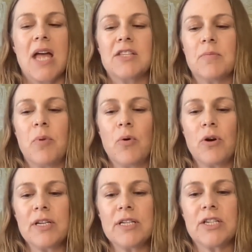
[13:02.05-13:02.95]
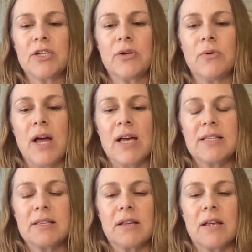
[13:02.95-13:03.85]
It's important to
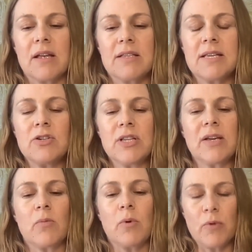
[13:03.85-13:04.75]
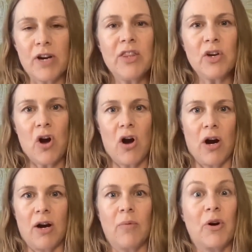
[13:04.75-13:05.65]
essentially, like when we're in the
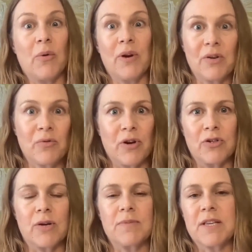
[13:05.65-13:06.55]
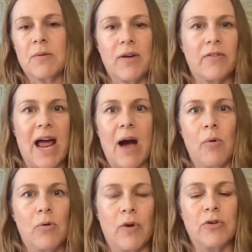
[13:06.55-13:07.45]
car and we're going on a road trip, say we have an
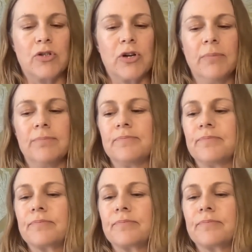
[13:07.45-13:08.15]
hour road trip,